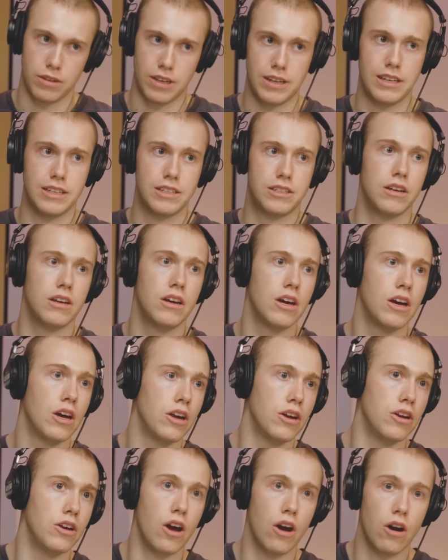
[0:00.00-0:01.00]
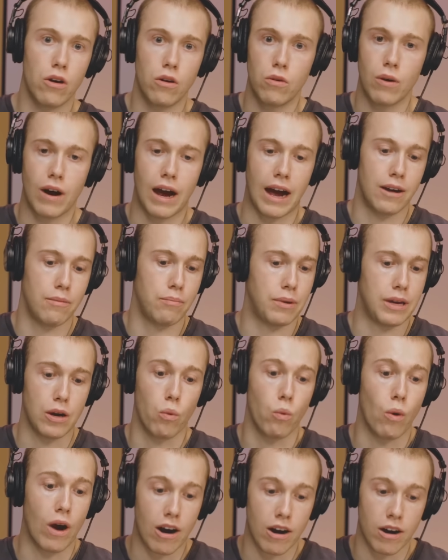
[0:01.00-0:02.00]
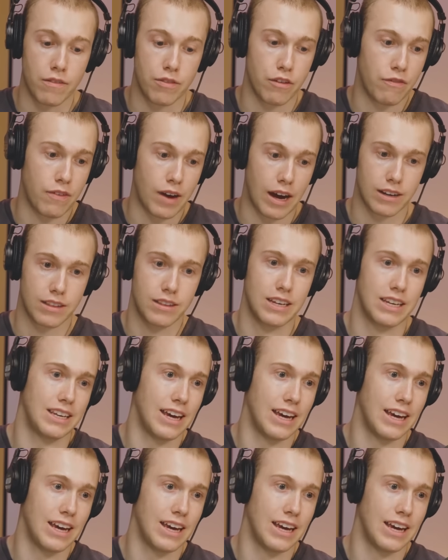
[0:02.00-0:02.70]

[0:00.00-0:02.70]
They need to know and be aware of the fact that,